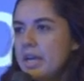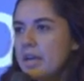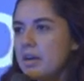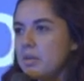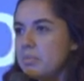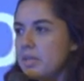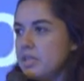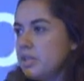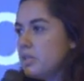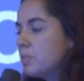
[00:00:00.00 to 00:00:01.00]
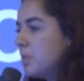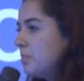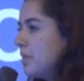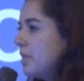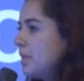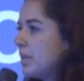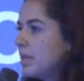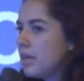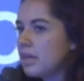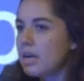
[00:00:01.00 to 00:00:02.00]
They teach women
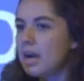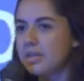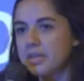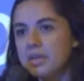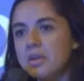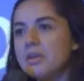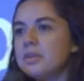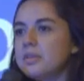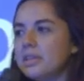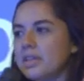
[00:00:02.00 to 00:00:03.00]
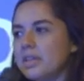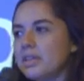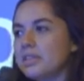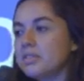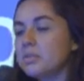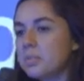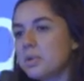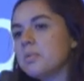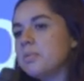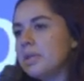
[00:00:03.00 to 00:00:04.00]
how to code,
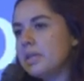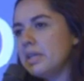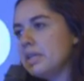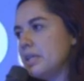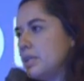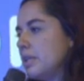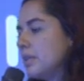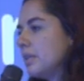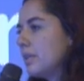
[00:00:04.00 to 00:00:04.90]
support women in